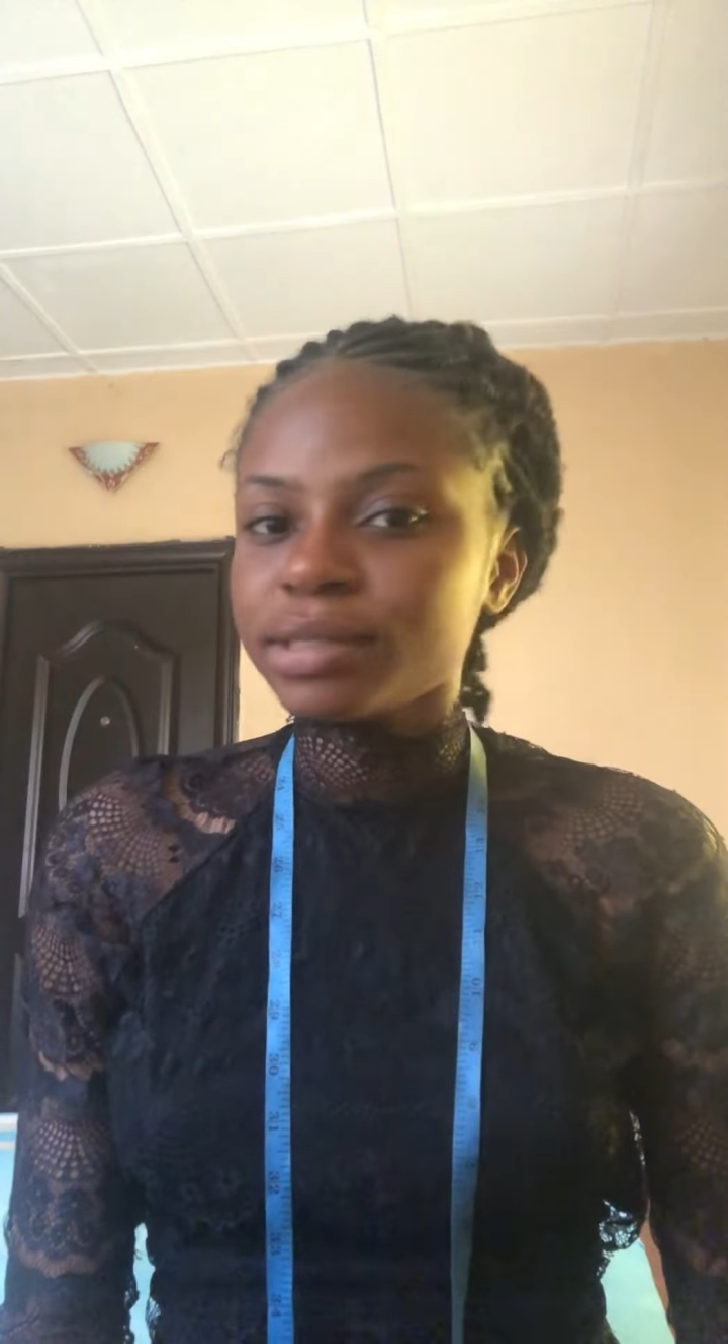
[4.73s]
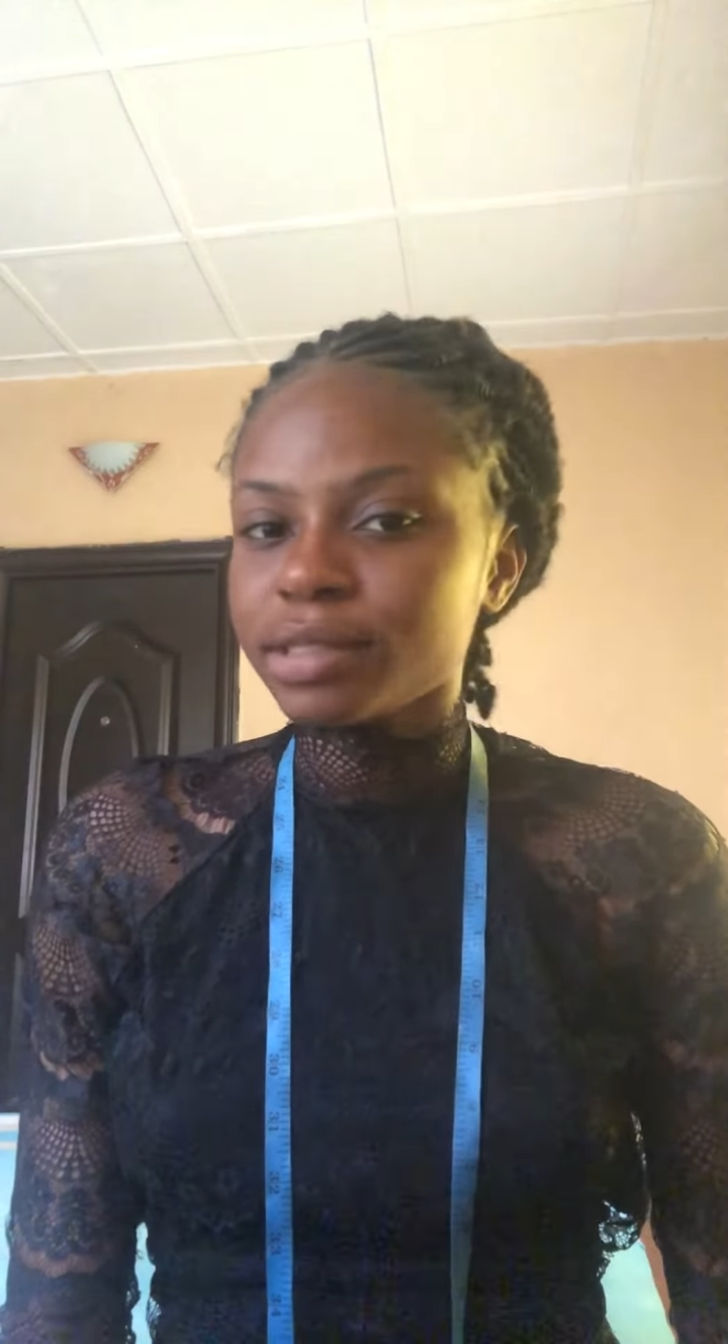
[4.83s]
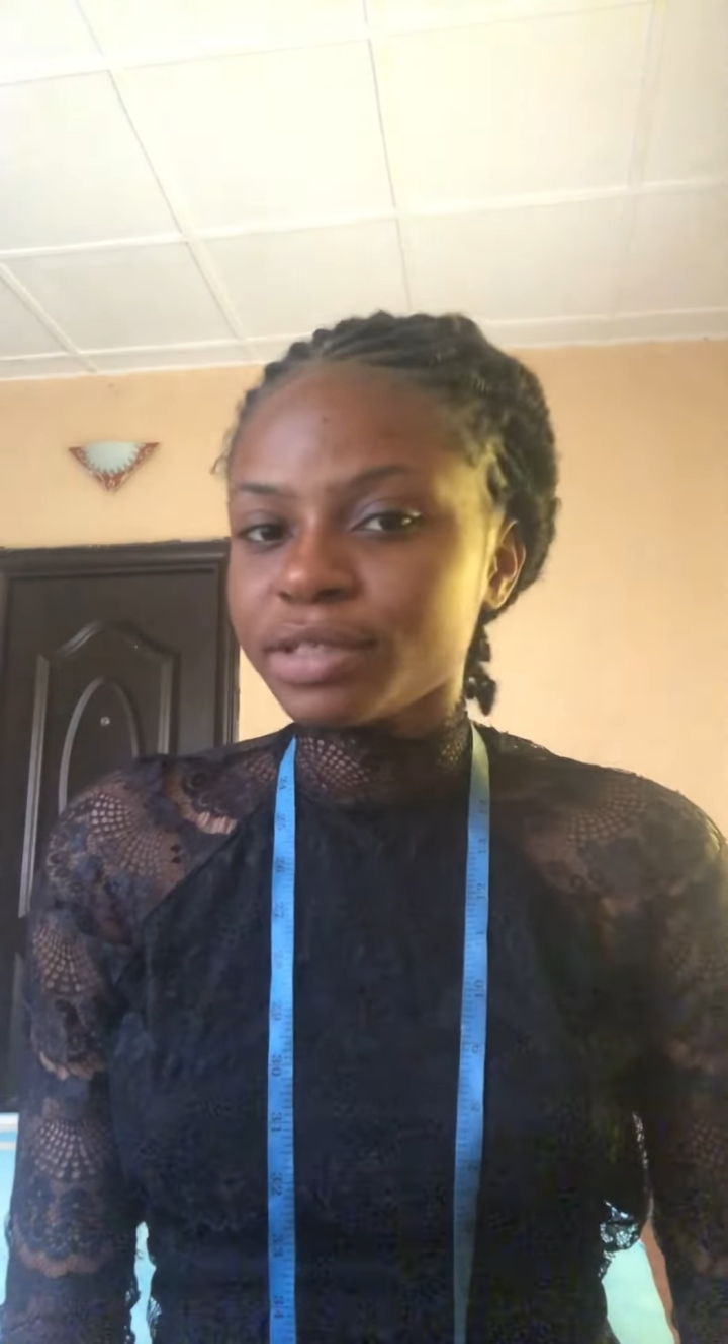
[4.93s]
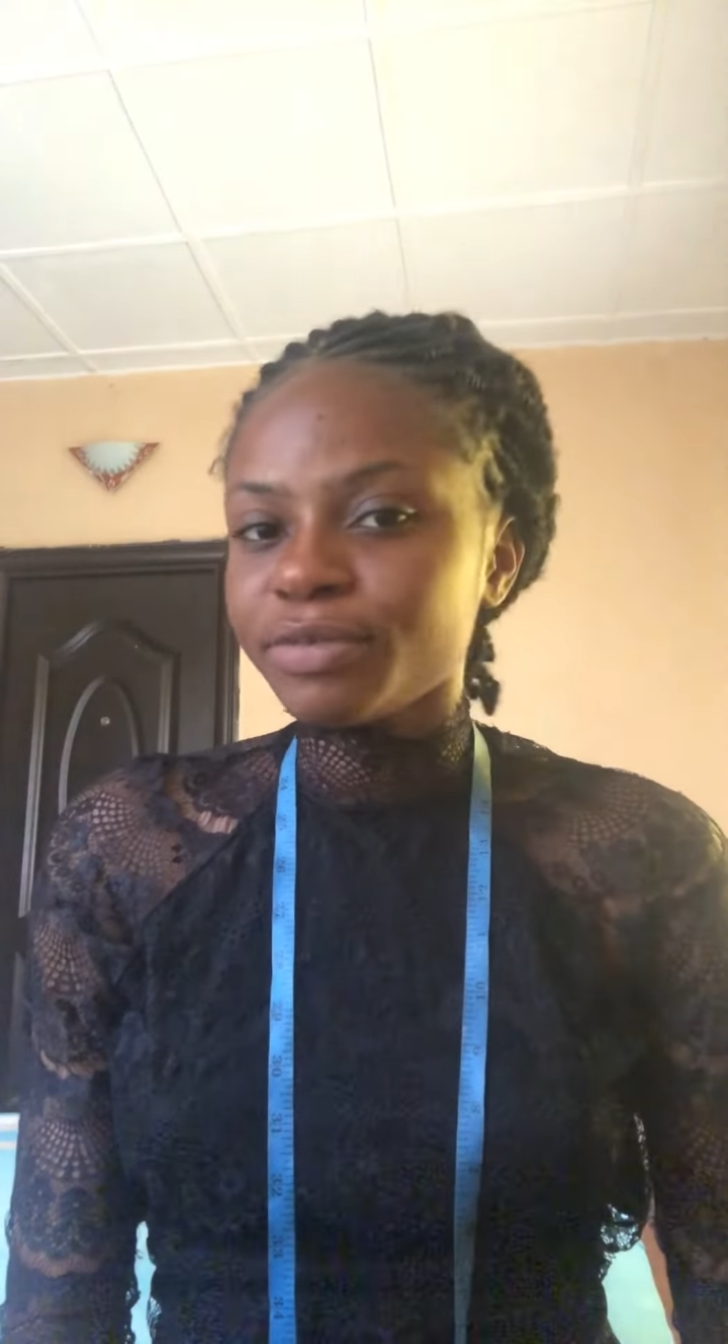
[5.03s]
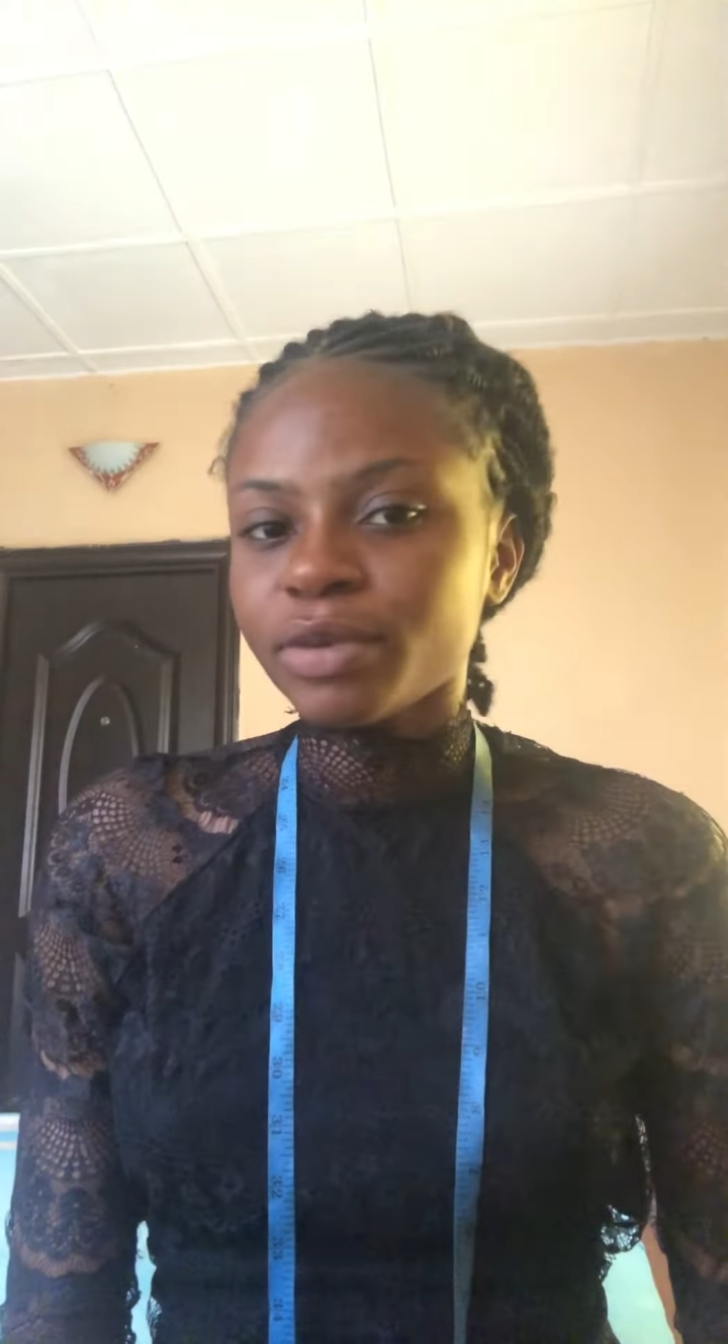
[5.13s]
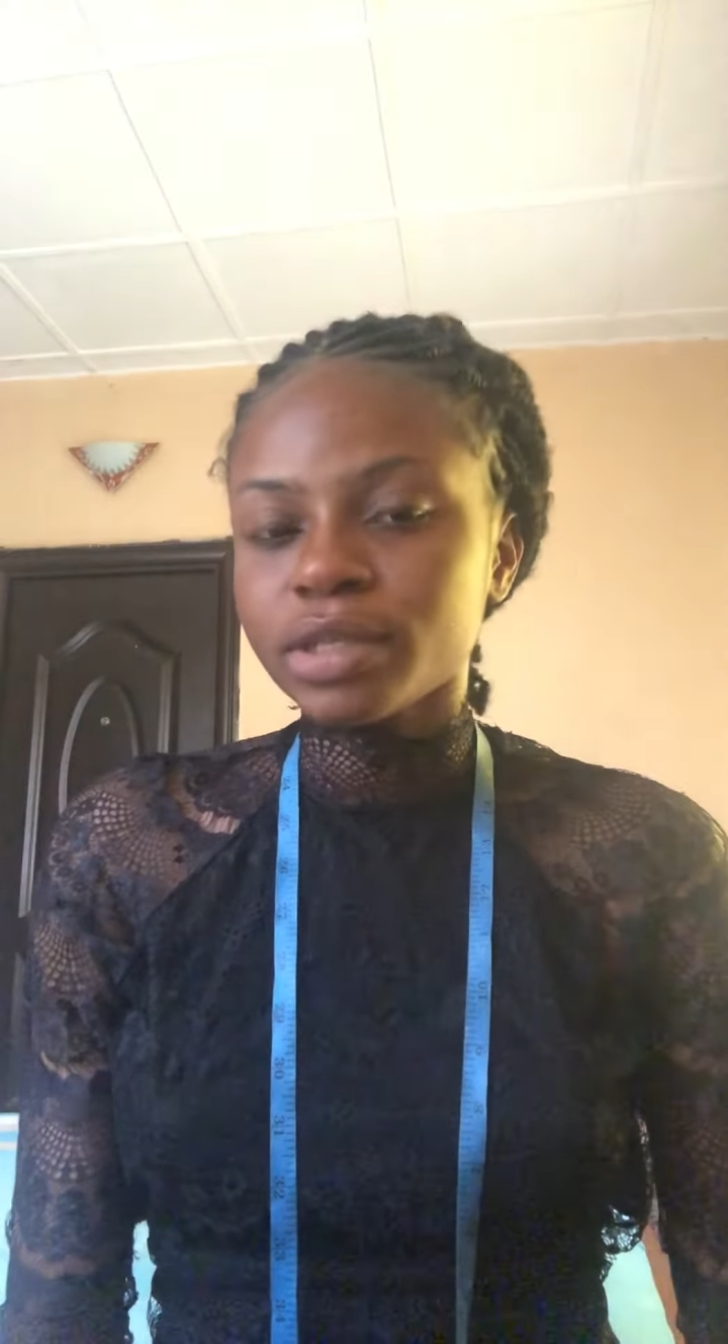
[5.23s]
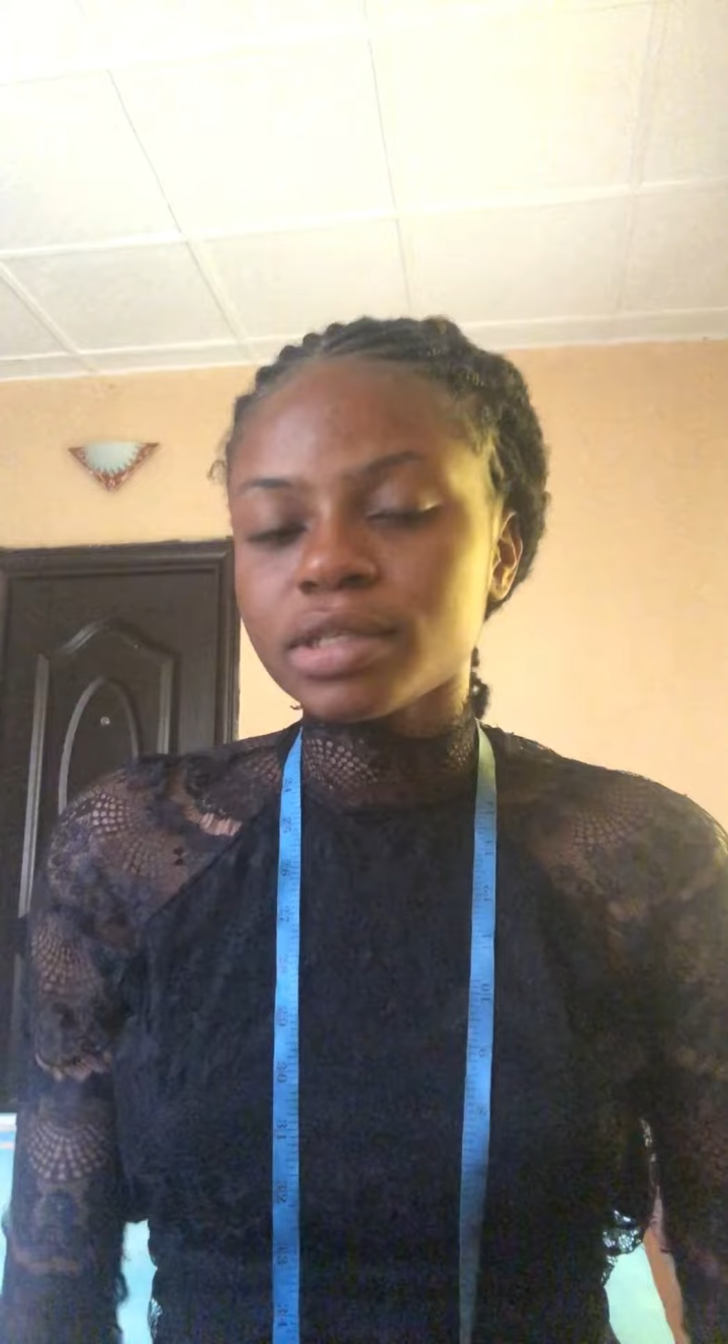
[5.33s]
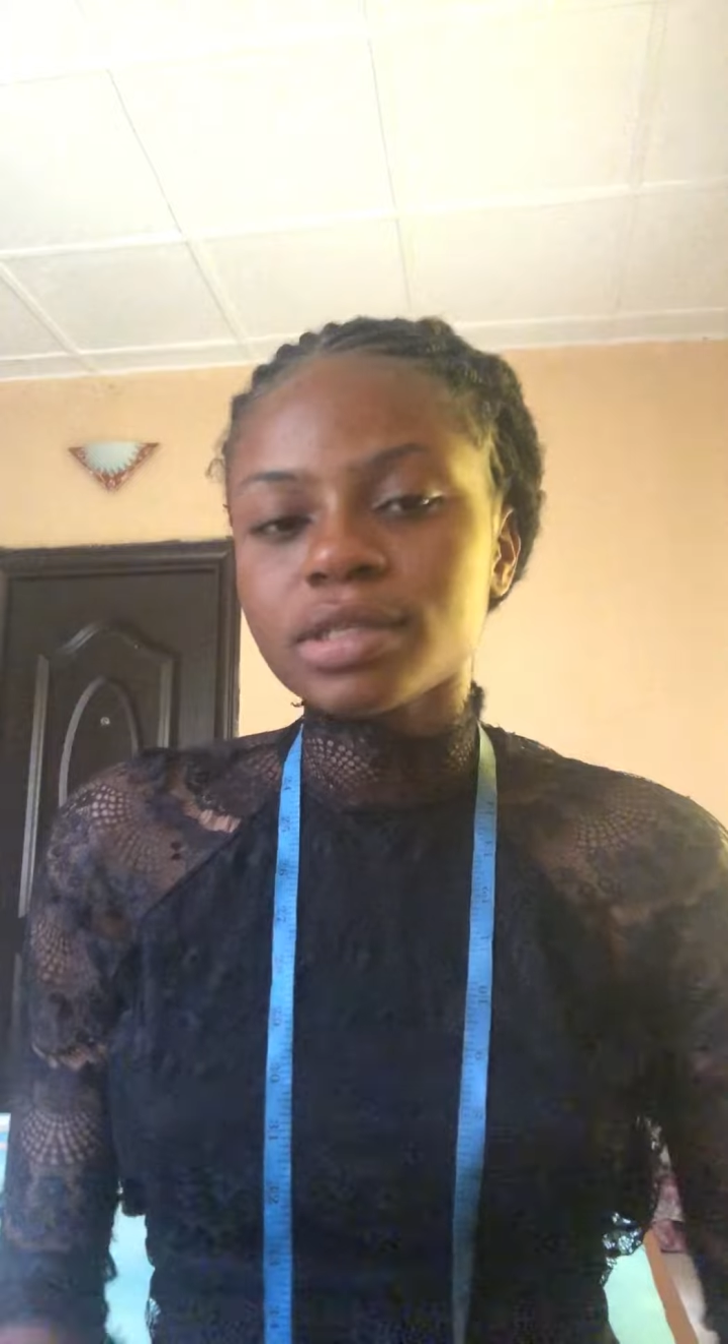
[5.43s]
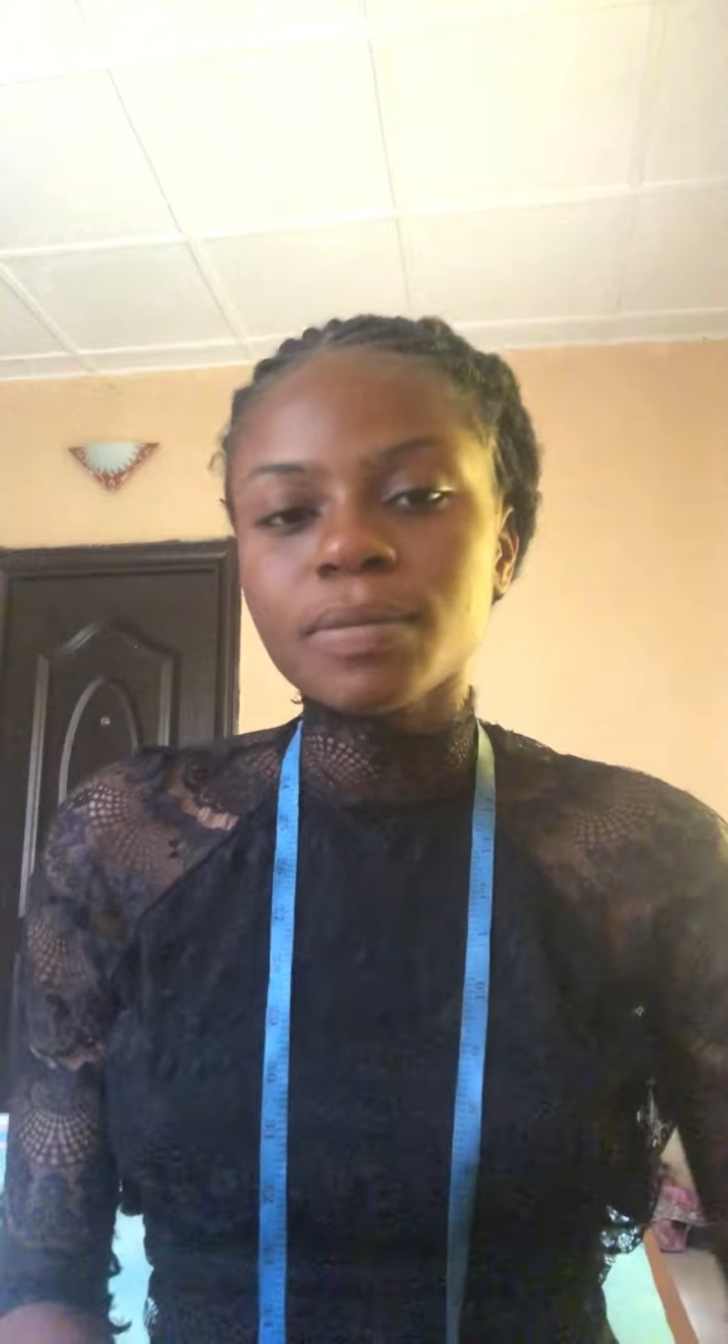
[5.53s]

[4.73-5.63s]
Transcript: difference.